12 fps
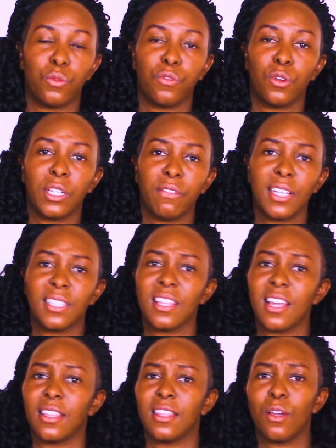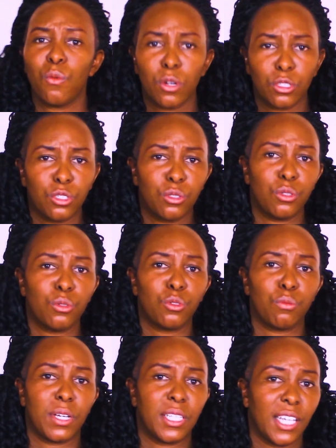whatever is it that they want you
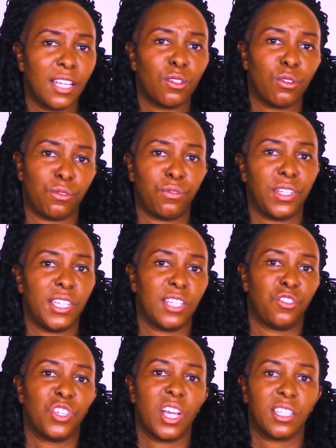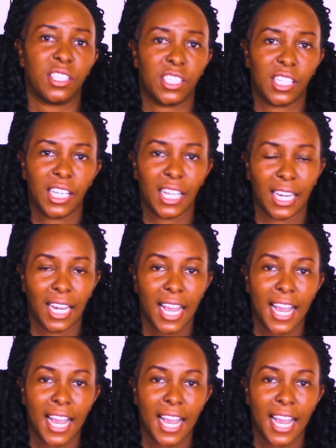to maintain confidentiality in,